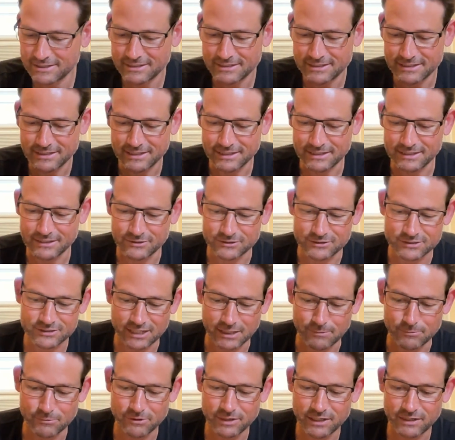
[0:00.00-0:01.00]
a little
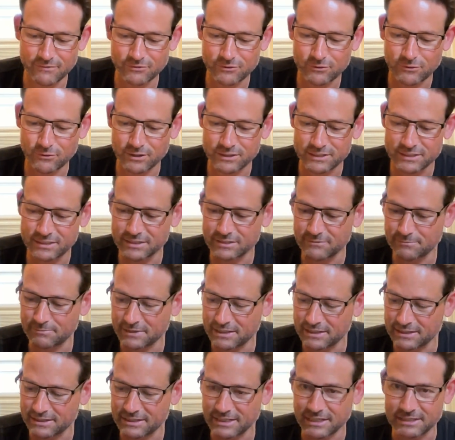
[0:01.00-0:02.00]
summary, of course,
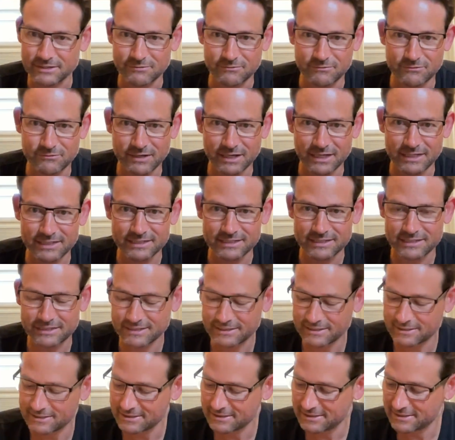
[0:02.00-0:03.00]
at the front,
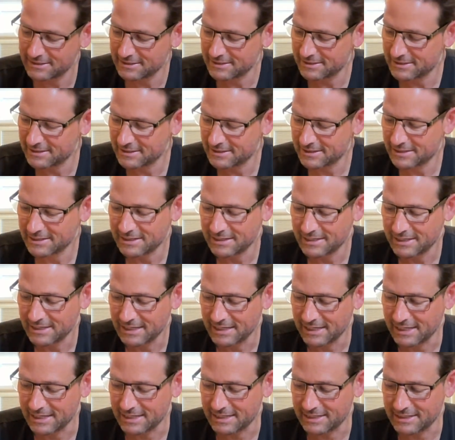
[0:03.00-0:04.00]

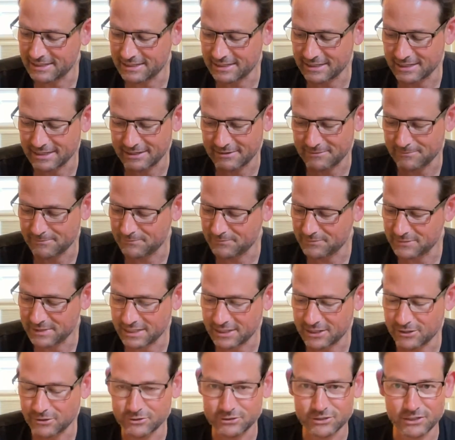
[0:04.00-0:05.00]
and it
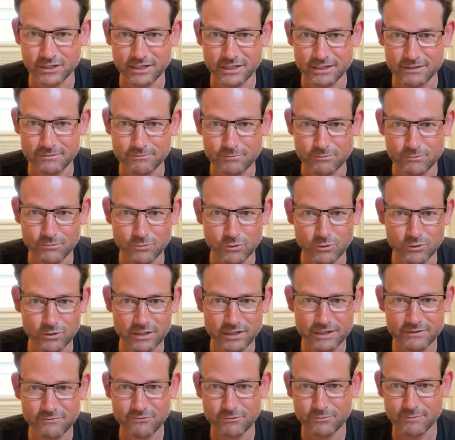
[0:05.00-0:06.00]
goes on. More
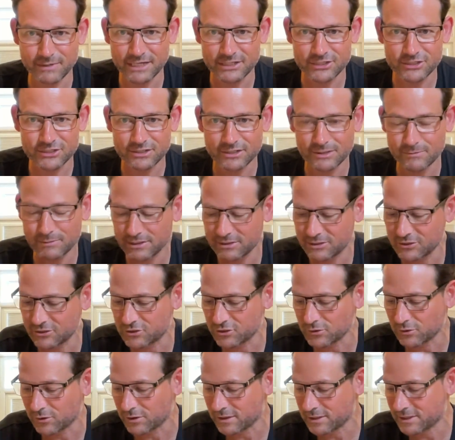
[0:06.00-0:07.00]
information about the
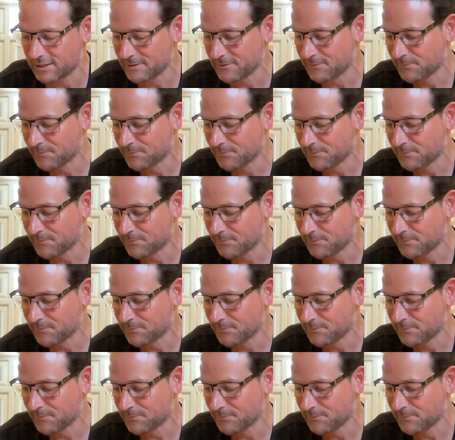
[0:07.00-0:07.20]
sword.